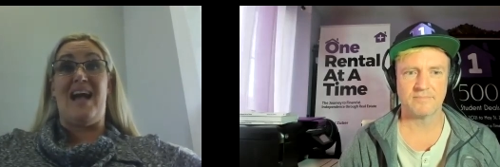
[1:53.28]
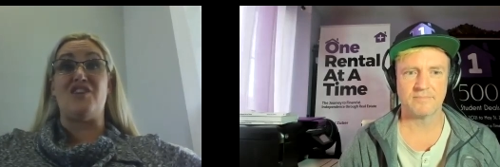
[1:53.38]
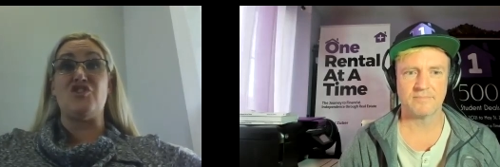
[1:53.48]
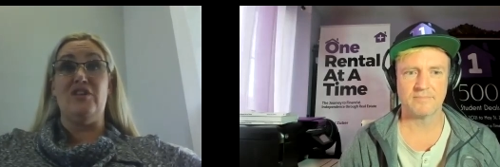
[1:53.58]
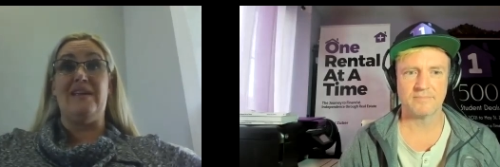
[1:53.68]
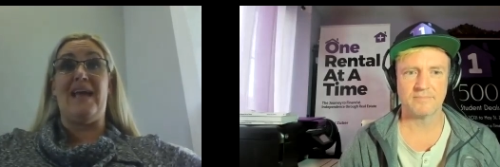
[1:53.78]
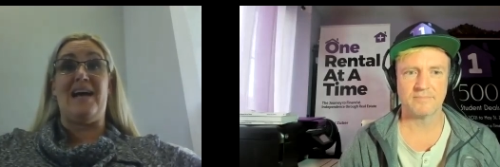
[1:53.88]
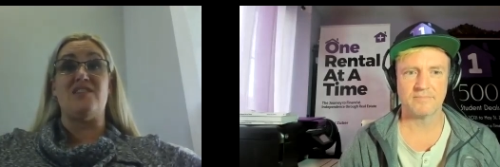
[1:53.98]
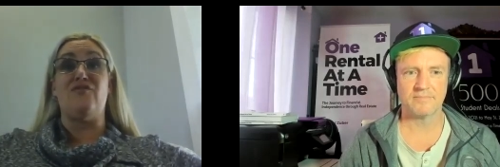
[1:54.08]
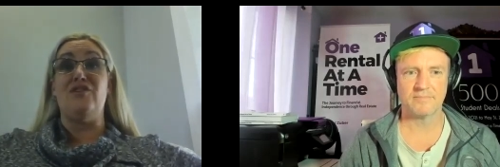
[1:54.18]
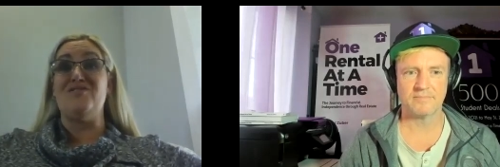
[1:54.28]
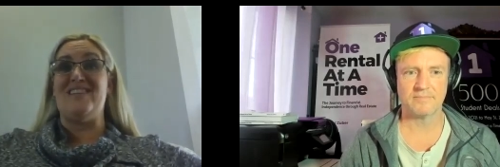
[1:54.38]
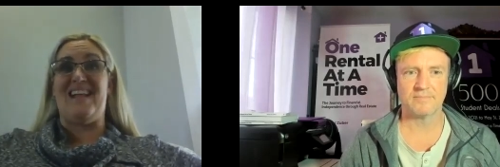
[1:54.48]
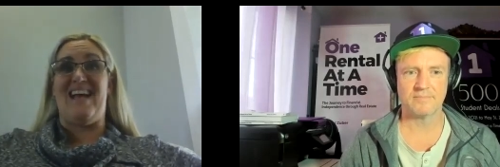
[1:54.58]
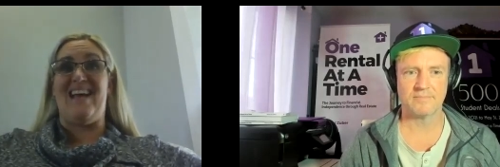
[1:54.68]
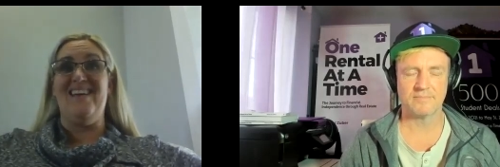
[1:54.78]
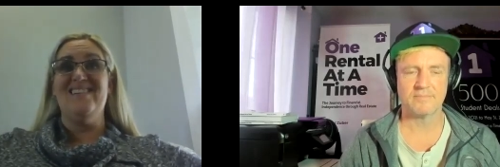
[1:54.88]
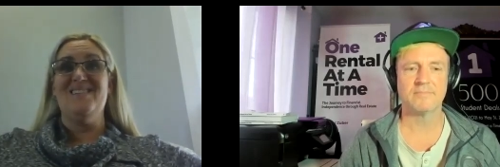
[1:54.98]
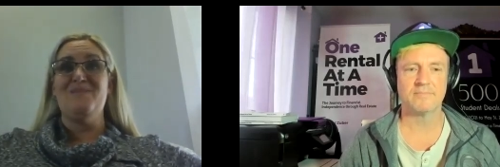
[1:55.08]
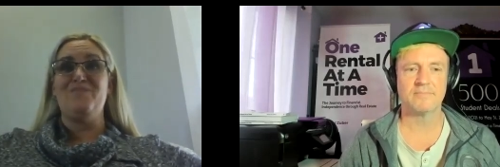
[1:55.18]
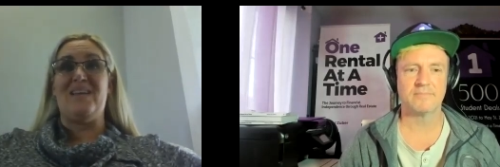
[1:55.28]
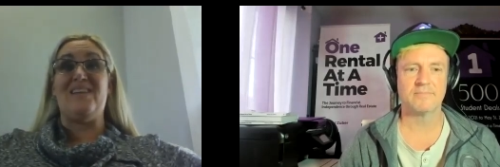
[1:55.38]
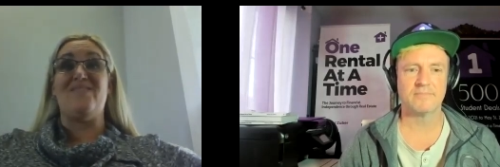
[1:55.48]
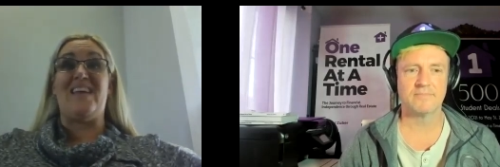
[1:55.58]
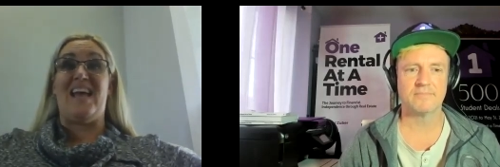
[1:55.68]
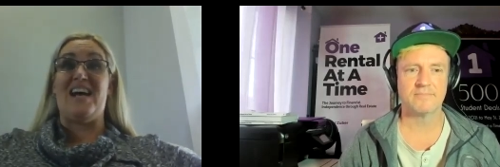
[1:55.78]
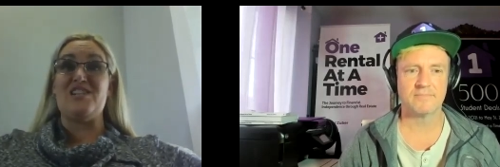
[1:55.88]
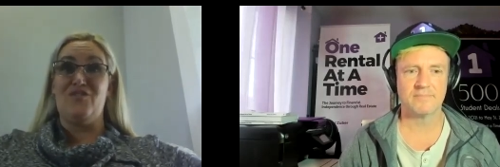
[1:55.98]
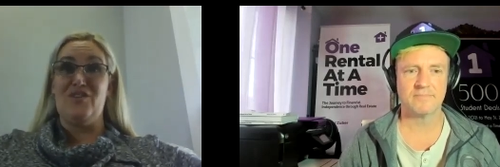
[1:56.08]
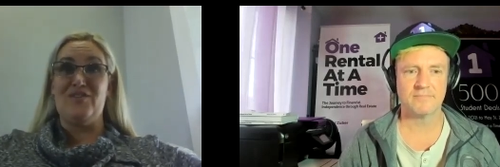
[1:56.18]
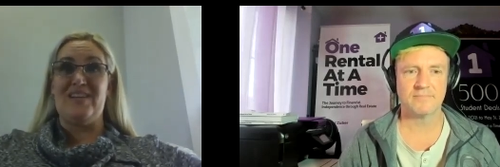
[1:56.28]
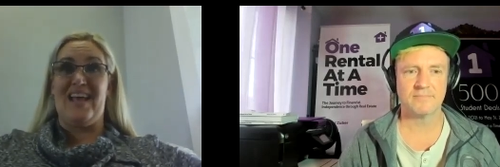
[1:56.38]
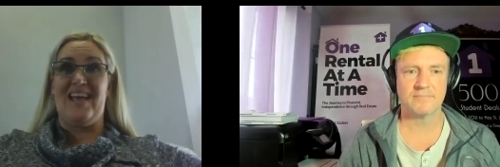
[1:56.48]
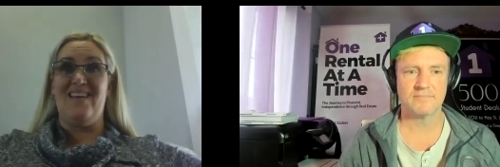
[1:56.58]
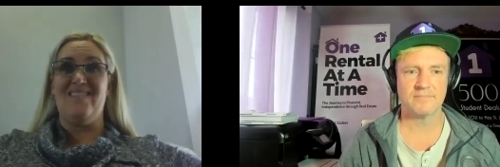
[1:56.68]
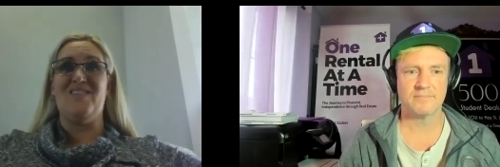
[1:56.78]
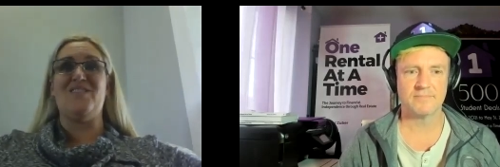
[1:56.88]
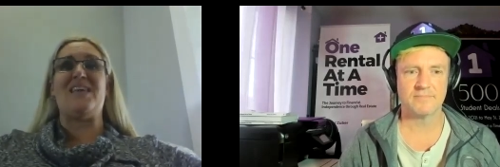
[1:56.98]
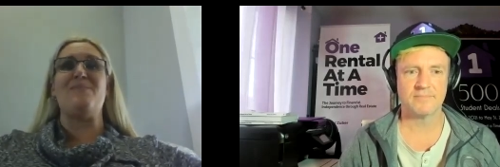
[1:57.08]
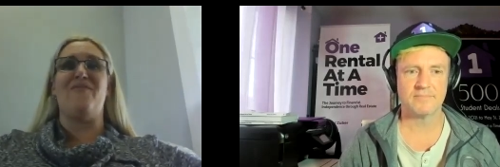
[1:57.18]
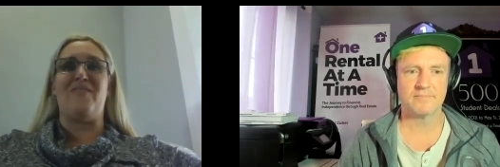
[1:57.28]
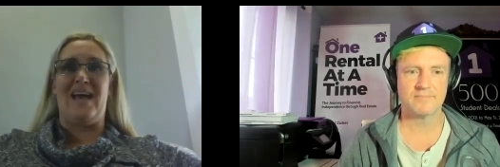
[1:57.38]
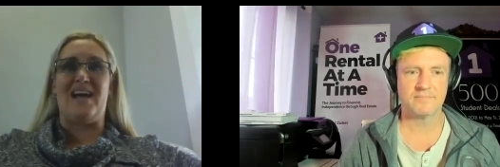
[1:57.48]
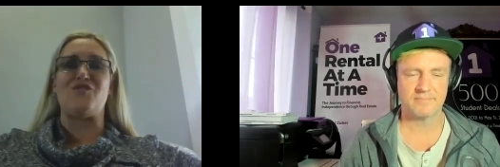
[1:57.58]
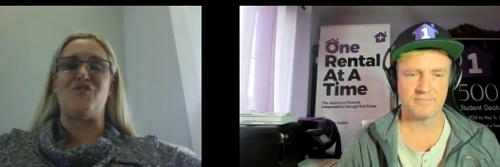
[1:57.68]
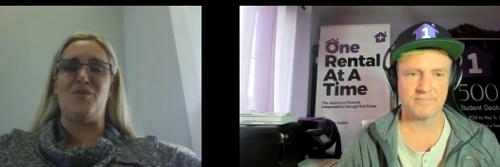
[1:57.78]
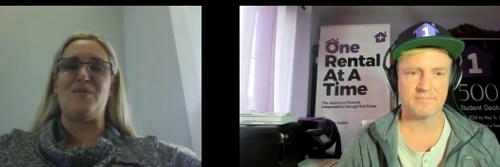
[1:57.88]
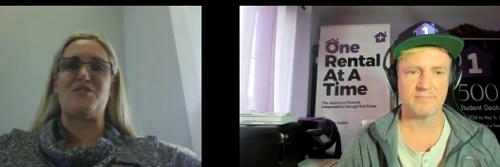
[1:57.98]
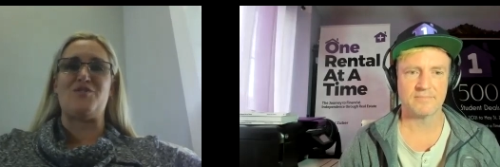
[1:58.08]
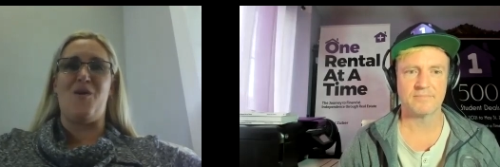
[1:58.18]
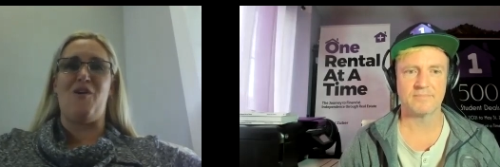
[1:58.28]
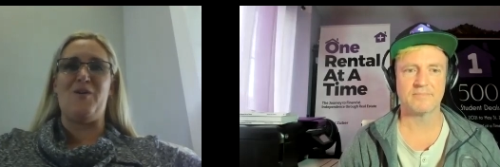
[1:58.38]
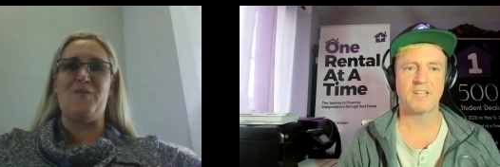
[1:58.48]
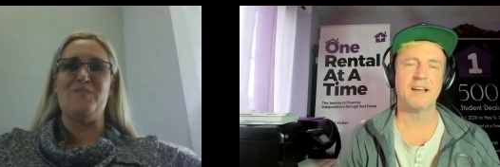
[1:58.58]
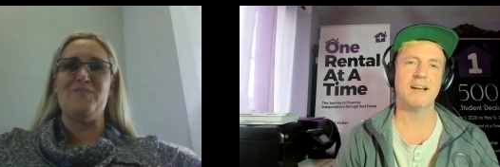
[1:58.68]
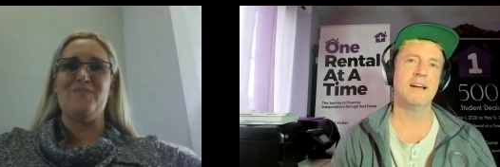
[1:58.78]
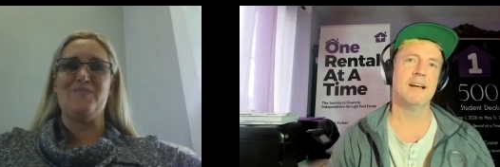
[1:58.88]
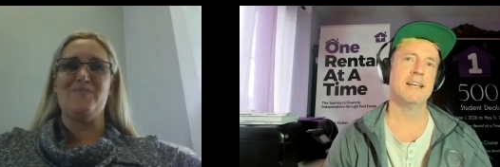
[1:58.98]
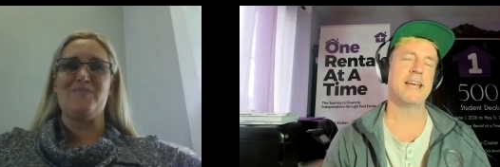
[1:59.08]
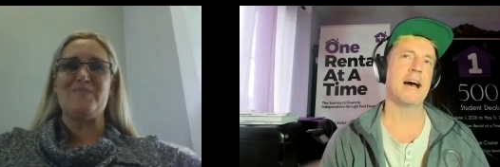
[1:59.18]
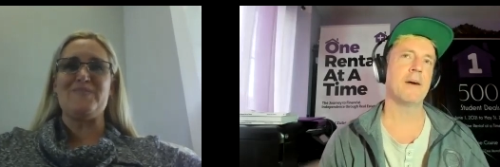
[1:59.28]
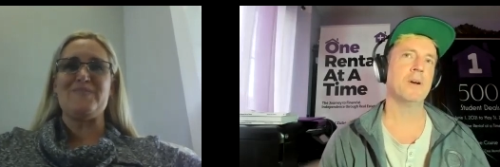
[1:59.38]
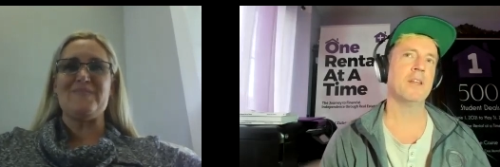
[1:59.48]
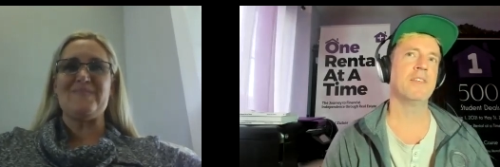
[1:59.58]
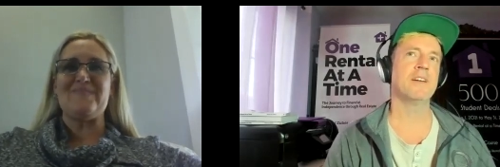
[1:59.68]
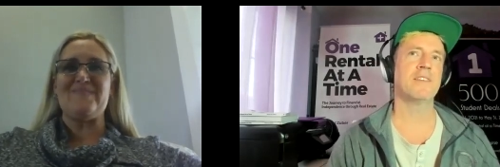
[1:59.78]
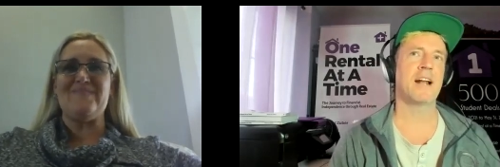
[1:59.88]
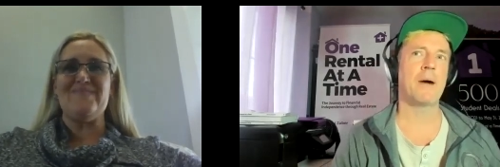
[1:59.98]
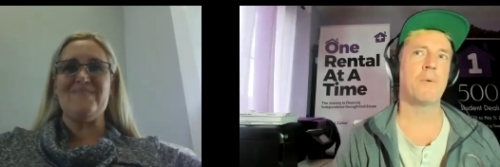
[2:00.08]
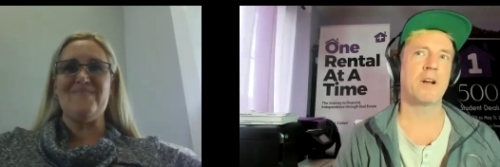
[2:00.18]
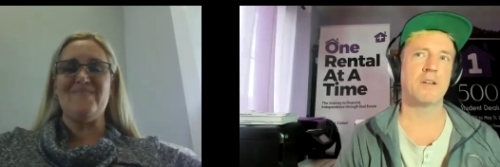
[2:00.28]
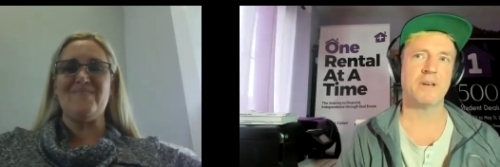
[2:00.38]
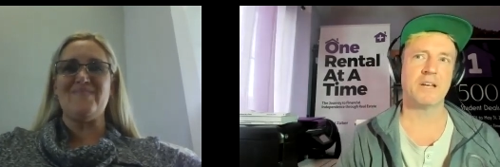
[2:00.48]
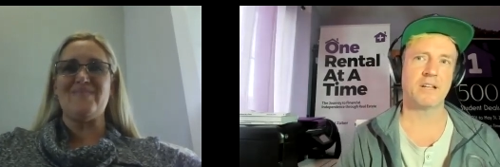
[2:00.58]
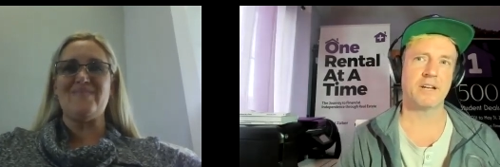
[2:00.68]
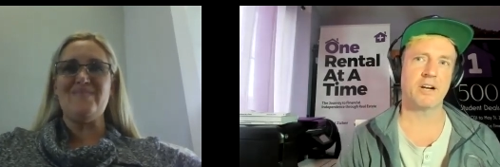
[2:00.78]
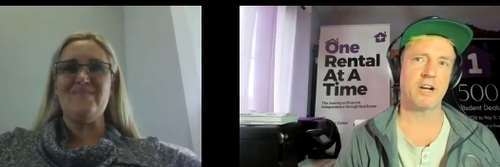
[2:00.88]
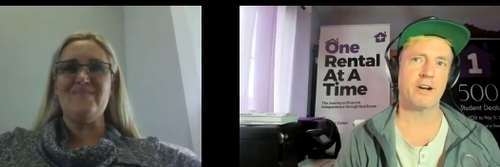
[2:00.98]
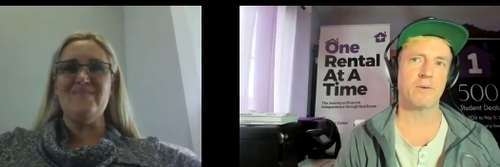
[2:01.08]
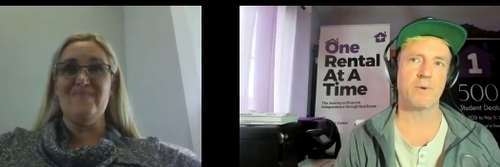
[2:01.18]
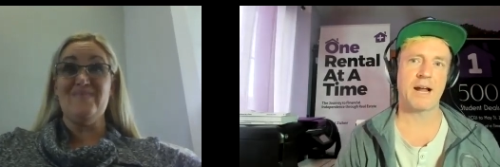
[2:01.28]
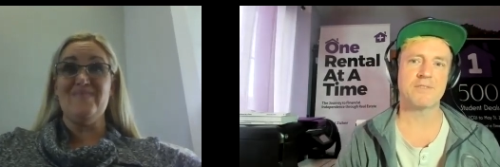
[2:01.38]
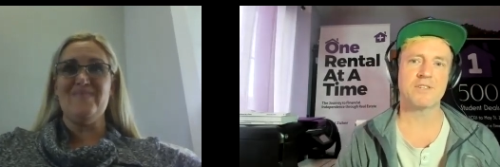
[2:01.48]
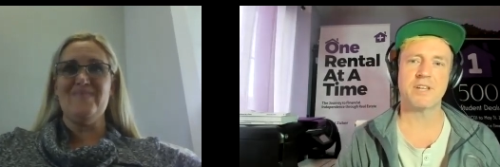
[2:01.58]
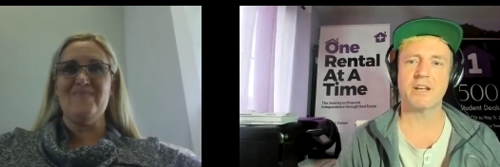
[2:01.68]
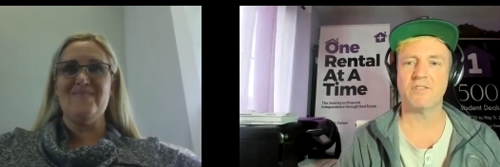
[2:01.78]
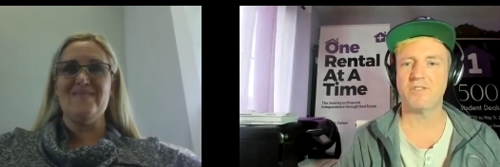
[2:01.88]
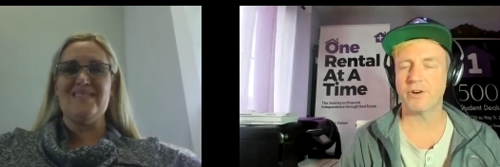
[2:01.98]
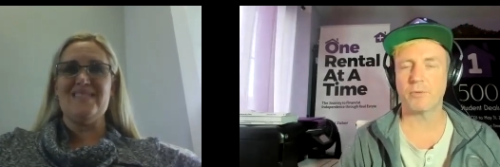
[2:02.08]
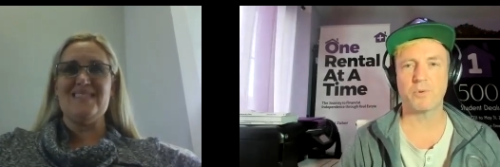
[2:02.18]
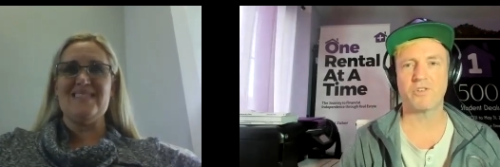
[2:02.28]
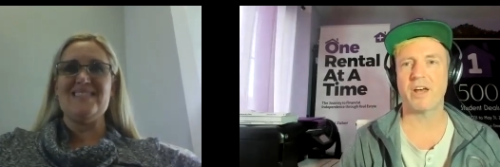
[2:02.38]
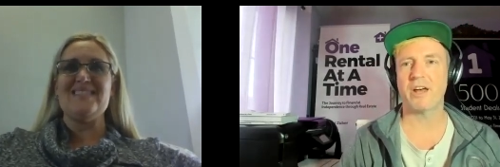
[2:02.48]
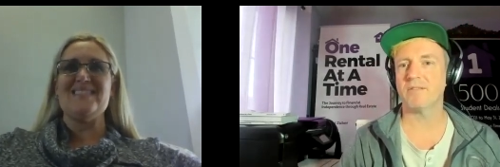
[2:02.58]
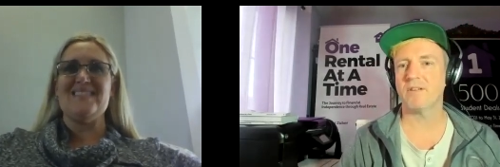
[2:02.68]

Speaker 1: actually cash flow today. And if they cash flow today, they'll keep cash flowing tomorrow.
Speaker 2: Yeah, one of the things that I wanted to be clear here when I was thinking 0%,